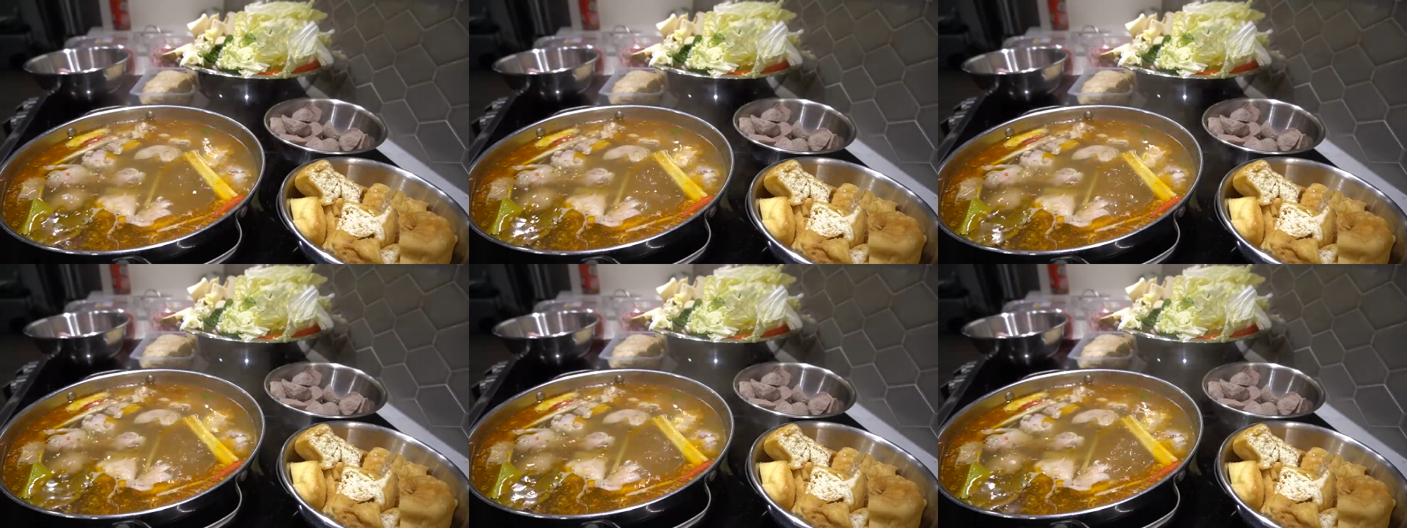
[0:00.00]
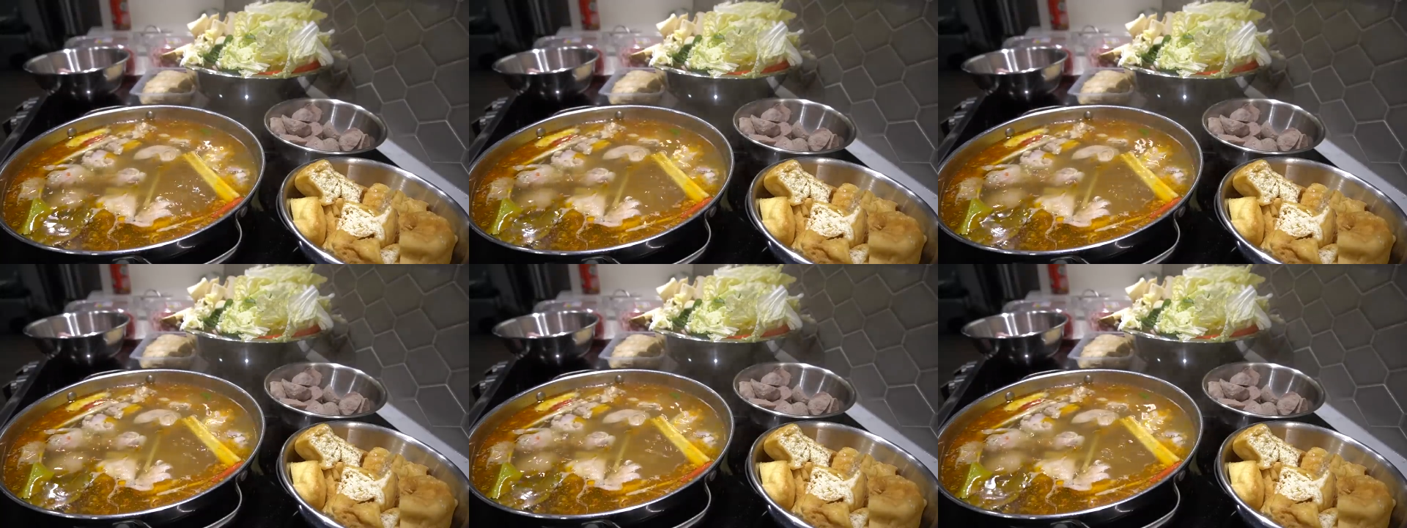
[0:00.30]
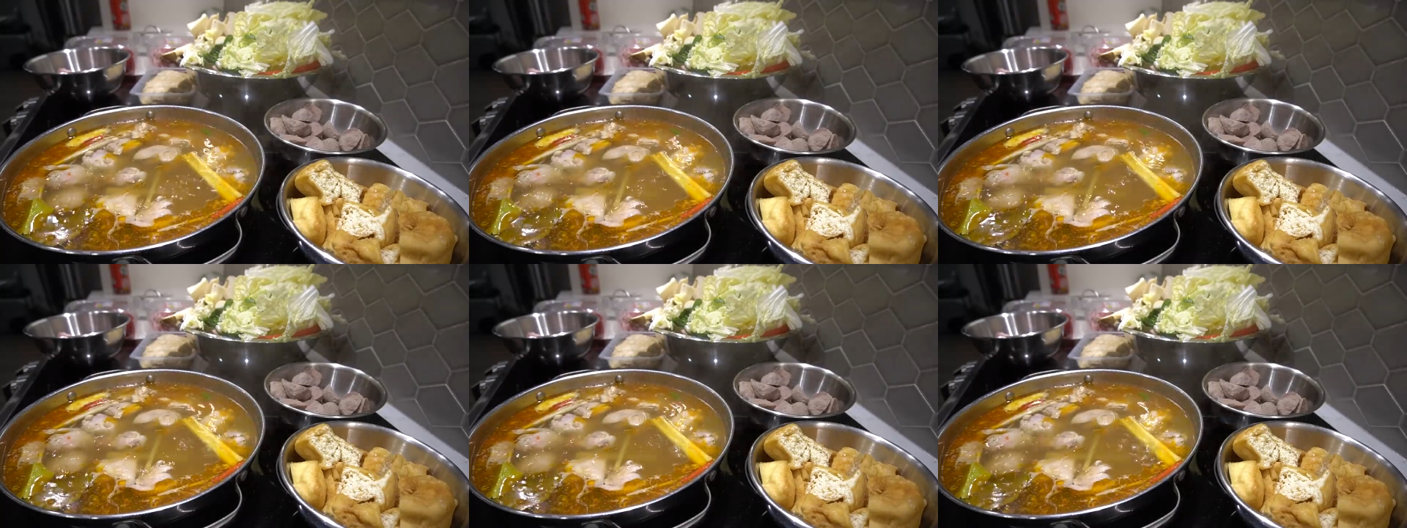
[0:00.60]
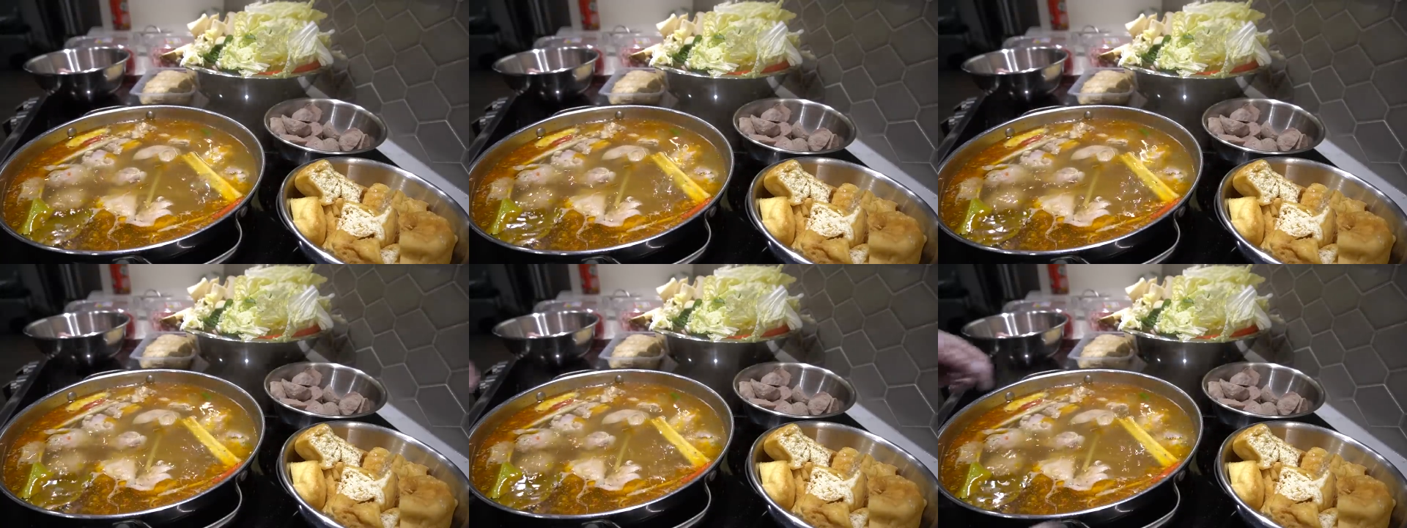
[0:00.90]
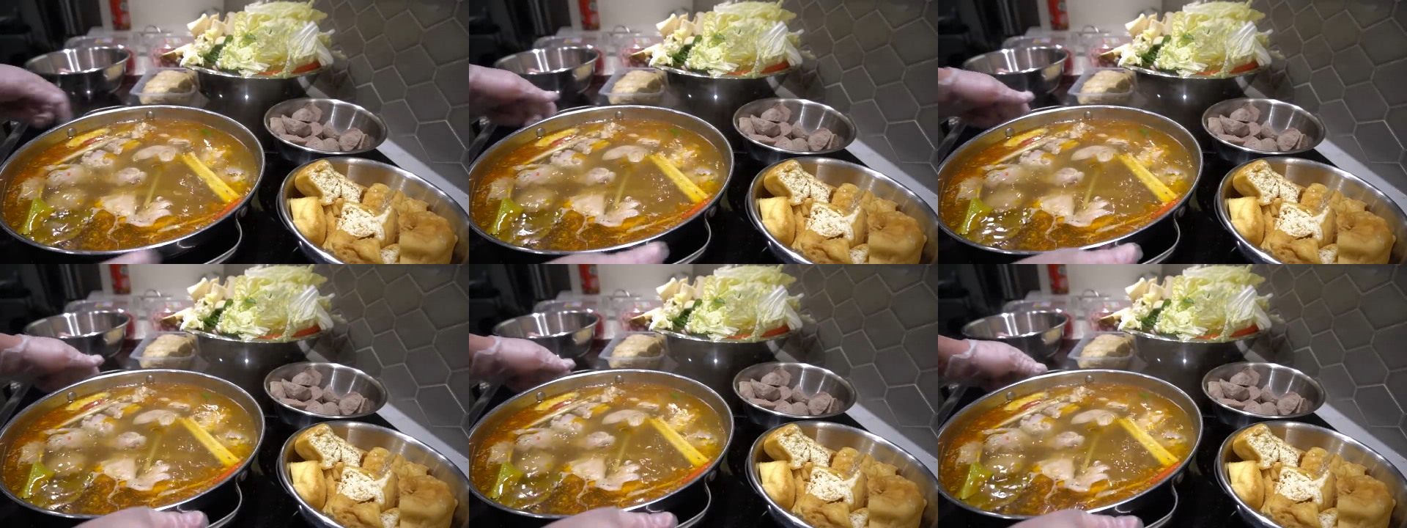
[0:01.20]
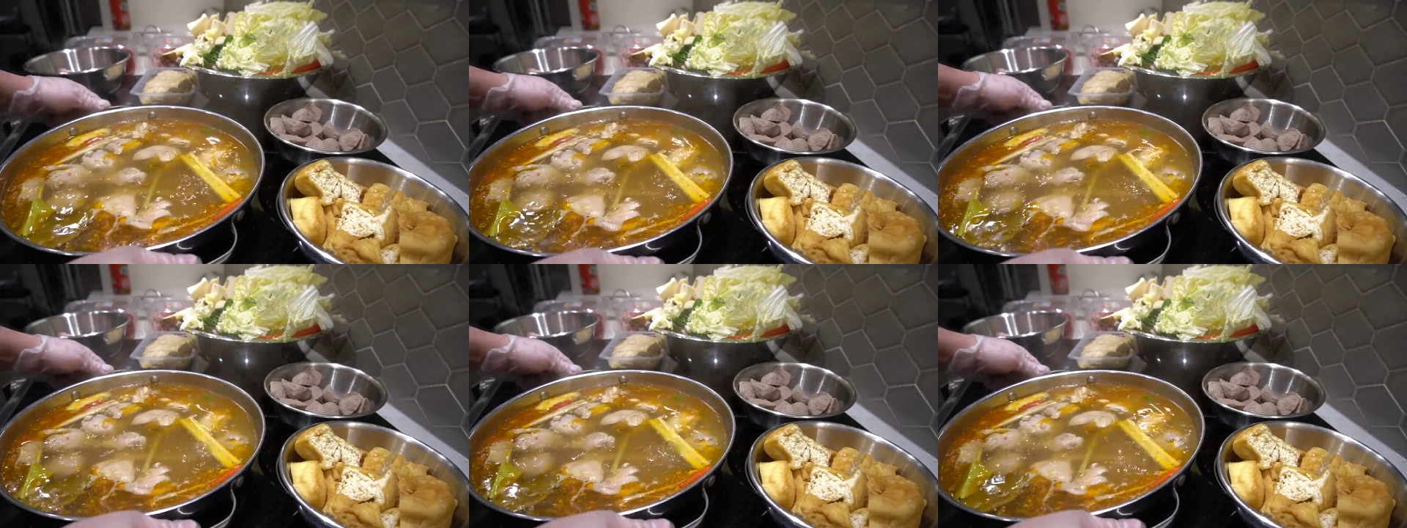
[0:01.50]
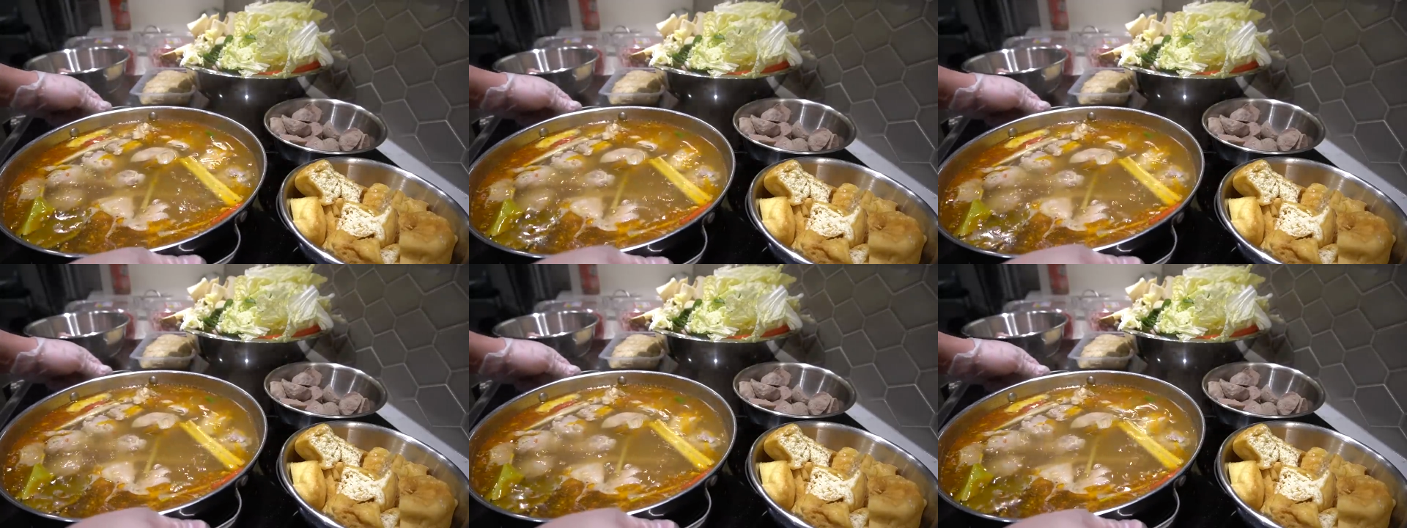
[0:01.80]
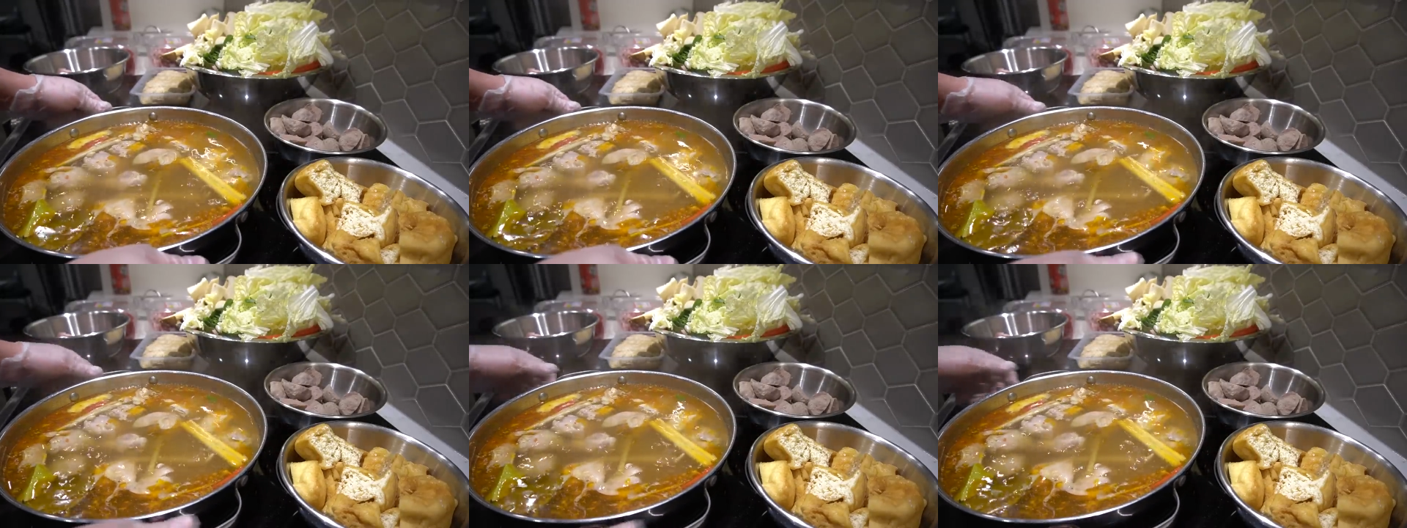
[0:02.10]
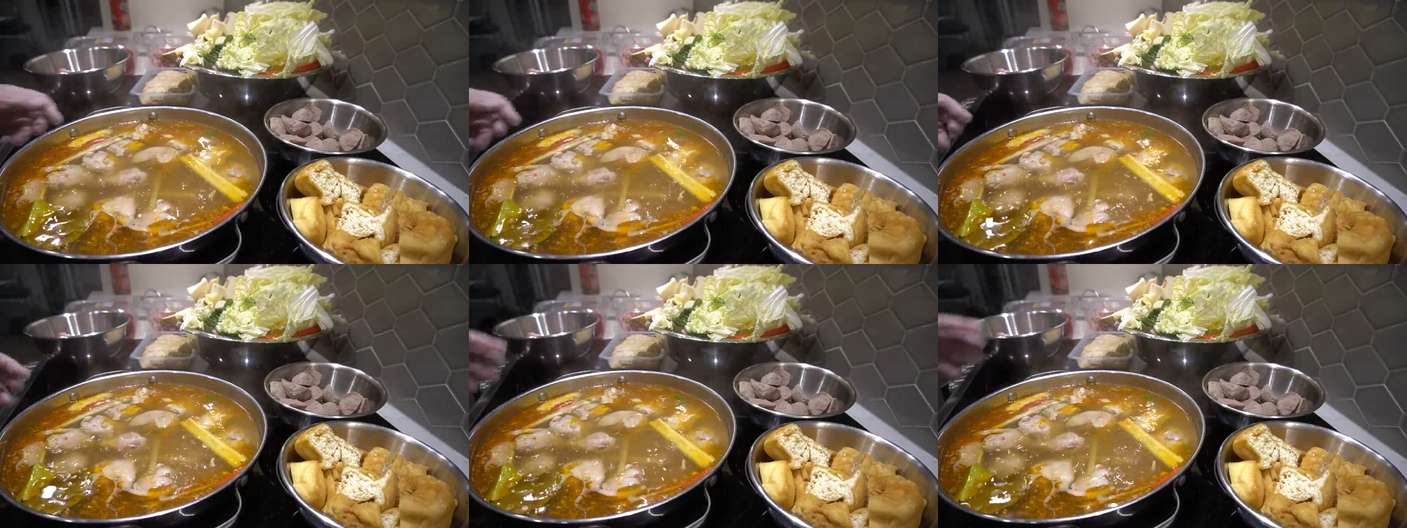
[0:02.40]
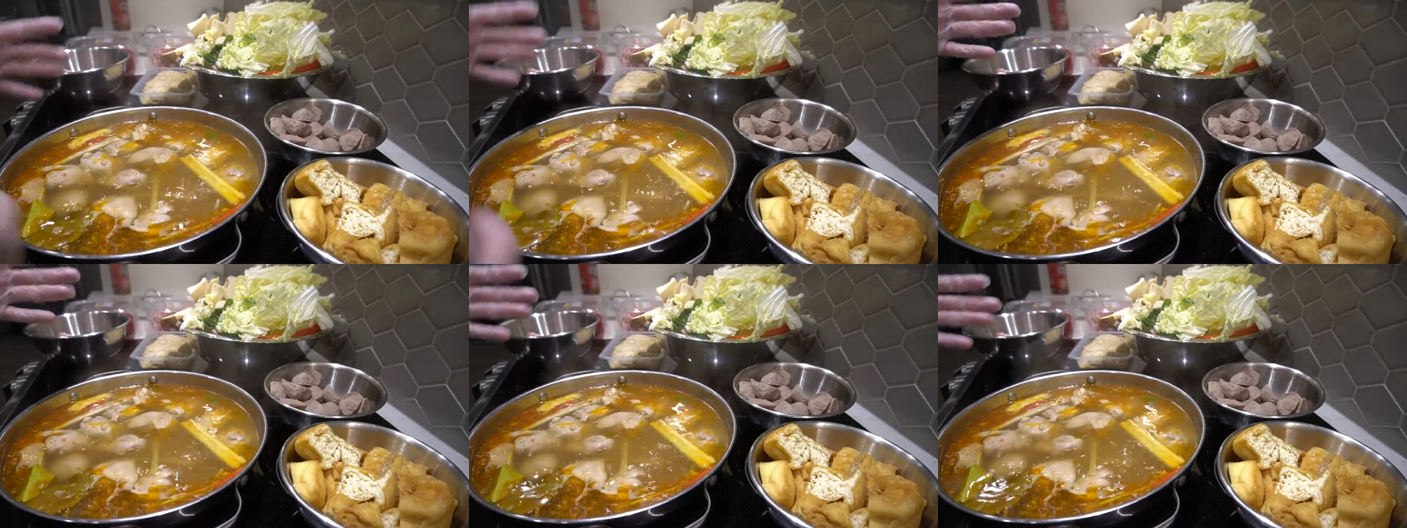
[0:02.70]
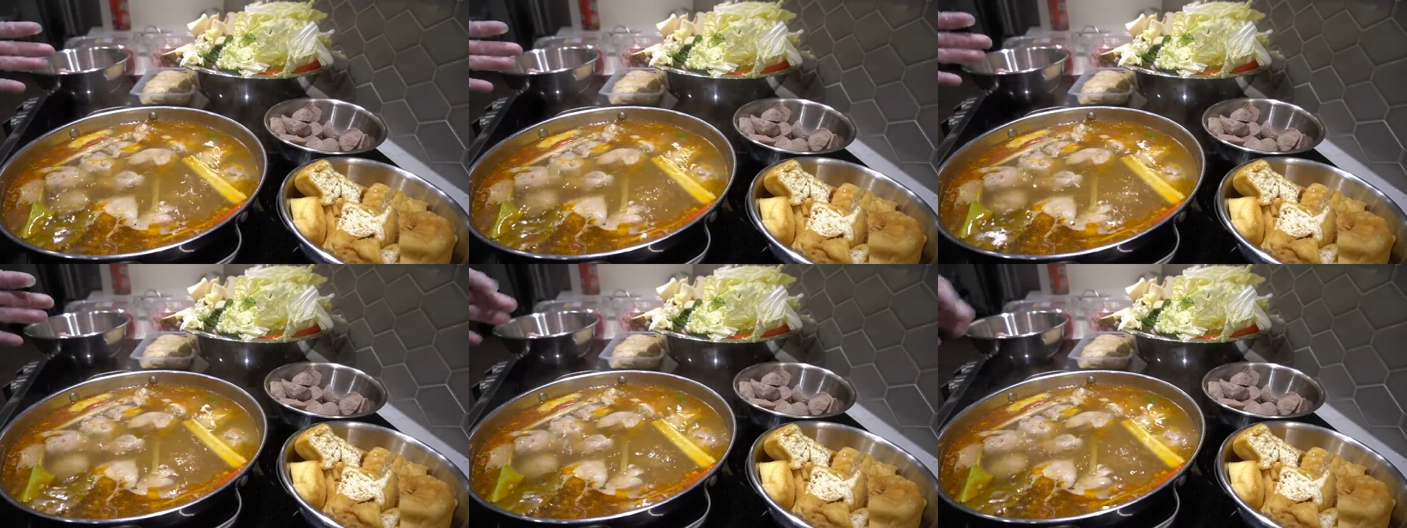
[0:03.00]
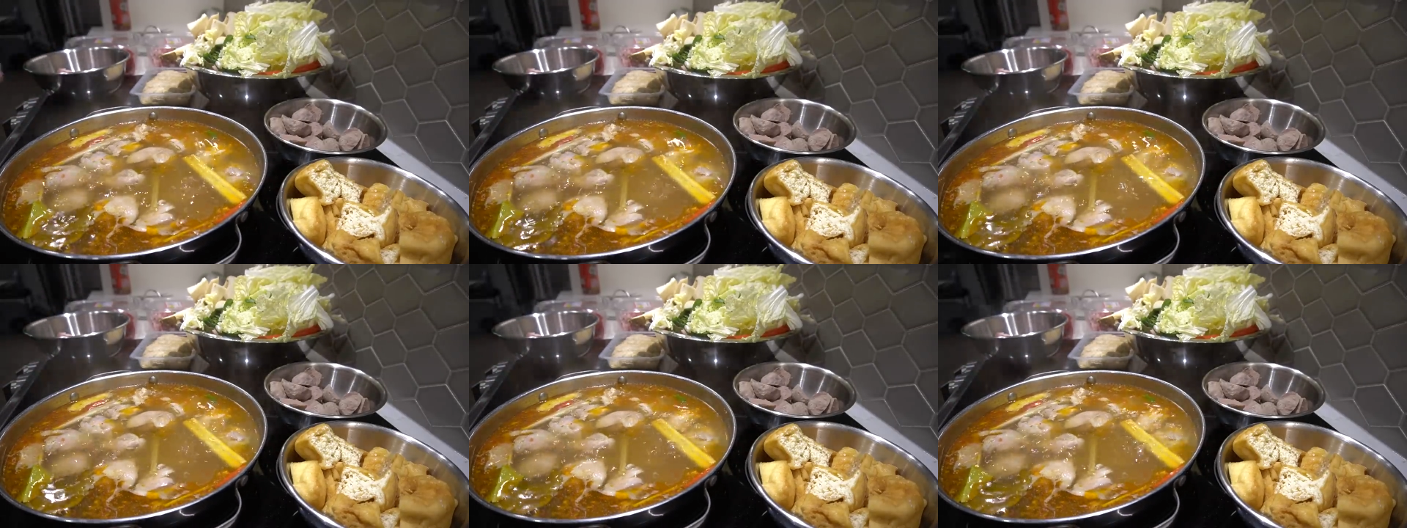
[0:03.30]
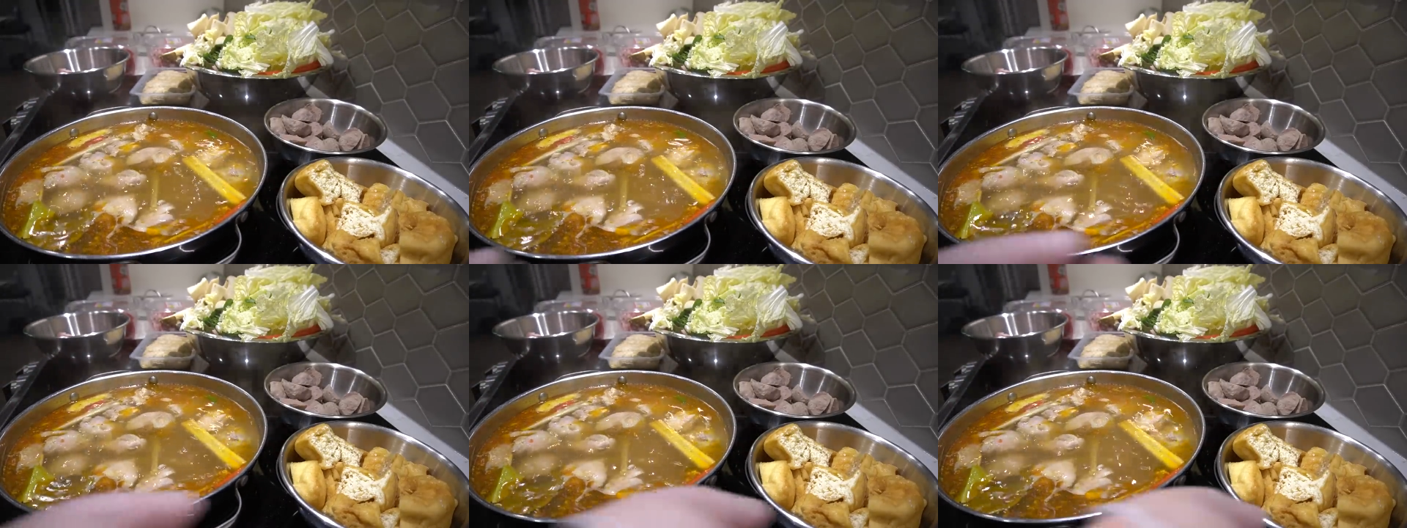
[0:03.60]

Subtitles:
No face is visible, so there are no lips to read.